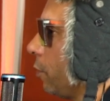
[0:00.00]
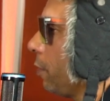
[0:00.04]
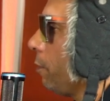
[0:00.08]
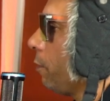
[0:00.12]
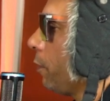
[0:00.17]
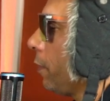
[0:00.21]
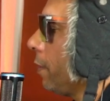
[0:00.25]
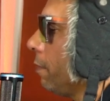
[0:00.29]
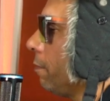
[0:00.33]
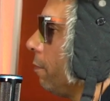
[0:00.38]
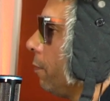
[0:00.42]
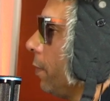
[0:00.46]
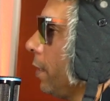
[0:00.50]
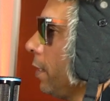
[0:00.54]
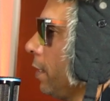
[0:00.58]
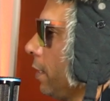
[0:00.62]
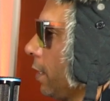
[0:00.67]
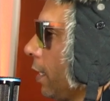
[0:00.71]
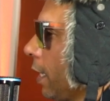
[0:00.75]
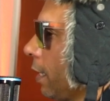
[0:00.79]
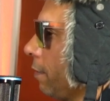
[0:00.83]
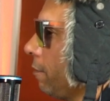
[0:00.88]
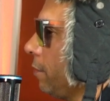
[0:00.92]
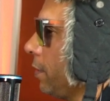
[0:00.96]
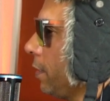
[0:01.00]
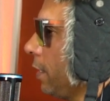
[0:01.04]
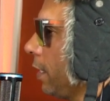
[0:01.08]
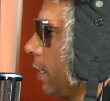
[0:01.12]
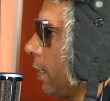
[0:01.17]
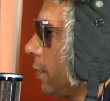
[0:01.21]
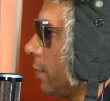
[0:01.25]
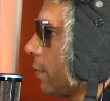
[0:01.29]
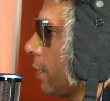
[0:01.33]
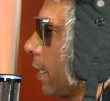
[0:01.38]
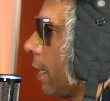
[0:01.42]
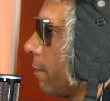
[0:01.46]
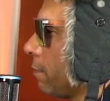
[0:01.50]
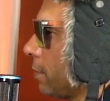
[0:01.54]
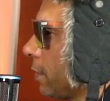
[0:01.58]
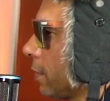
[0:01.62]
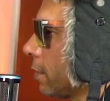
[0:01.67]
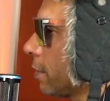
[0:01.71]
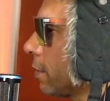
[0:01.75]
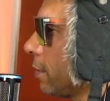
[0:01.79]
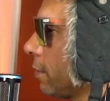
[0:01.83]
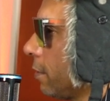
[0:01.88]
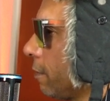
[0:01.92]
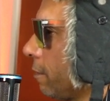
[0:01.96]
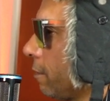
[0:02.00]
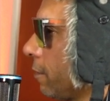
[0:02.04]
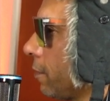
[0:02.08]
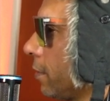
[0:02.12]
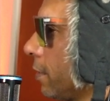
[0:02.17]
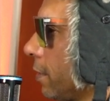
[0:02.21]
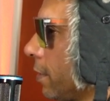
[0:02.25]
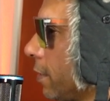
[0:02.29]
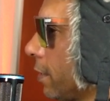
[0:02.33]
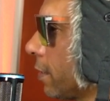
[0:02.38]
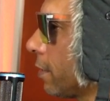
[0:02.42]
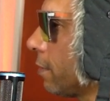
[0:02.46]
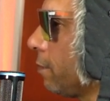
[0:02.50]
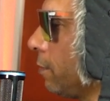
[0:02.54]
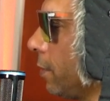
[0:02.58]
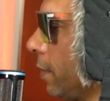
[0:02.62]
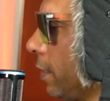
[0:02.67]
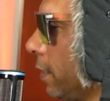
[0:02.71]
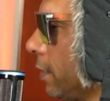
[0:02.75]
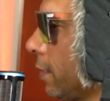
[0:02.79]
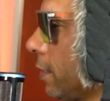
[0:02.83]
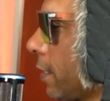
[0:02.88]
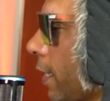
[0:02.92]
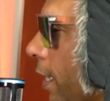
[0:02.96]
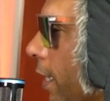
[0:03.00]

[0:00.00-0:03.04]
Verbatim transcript: we print money every day. Stop. Six hundred forty-six million